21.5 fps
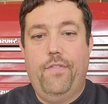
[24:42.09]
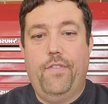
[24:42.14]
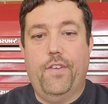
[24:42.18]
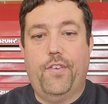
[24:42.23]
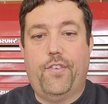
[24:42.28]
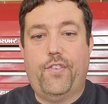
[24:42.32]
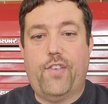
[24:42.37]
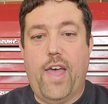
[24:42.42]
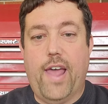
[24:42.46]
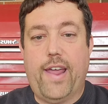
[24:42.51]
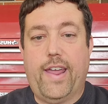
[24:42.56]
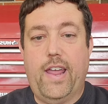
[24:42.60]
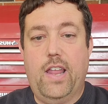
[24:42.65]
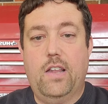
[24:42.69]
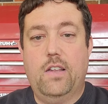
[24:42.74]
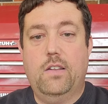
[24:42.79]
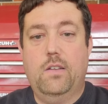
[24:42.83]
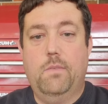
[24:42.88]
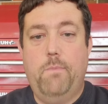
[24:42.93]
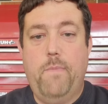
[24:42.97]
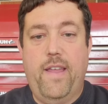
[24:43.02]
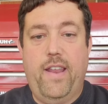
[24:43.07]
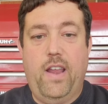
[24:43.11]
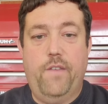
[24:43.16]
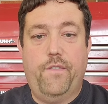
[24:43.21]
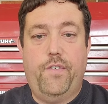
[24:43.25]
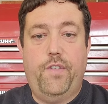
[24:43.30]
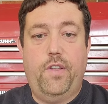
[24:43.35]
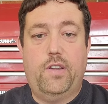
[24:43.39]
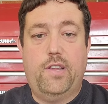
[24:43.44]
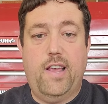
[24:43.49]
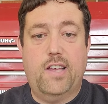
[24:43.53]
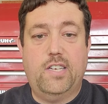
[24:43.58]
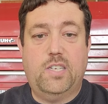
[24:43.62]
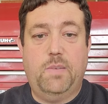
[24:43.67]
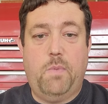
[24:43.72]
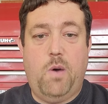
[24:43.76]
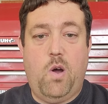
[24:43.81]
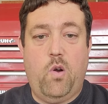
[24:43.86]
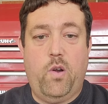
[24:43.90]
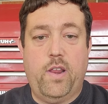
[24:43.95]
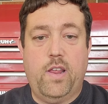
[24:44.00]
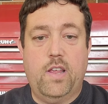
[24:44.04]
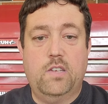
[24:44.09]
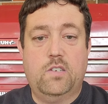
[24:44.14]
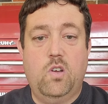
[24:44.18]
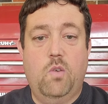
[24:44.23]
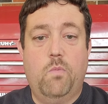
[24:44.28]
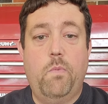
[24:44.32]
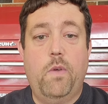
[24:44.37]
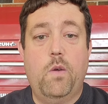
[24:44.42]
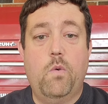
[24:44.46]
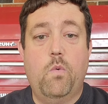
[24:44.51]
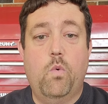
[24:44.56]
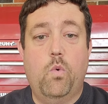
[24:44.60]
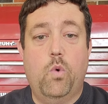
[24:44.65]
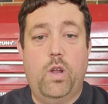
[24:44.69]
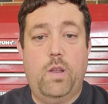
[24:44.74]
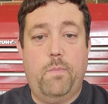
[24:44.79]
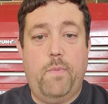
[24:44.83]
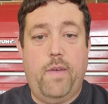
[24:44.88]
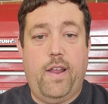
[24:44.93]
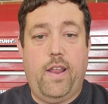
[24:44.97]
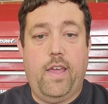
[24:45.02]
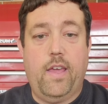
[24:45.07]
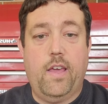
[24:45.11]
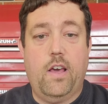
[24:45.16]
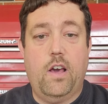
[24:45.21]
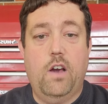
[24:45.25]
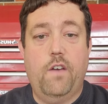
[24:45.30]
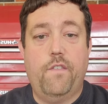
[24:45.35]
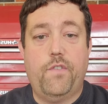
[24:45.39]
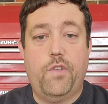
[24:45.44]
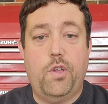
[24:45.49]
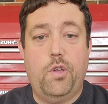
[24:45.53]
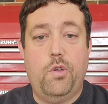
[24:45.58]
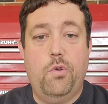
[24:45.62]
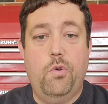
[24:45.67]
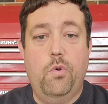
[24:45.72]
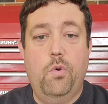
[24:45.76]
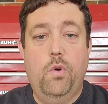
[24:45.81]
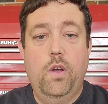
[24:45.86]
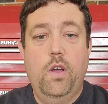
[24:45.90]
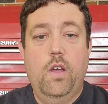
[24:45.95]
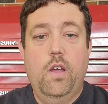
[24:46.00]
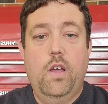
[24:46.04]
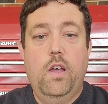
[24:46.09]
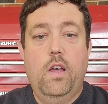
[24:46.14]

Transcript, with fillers: The second minute for the testimony is going to be one minute of you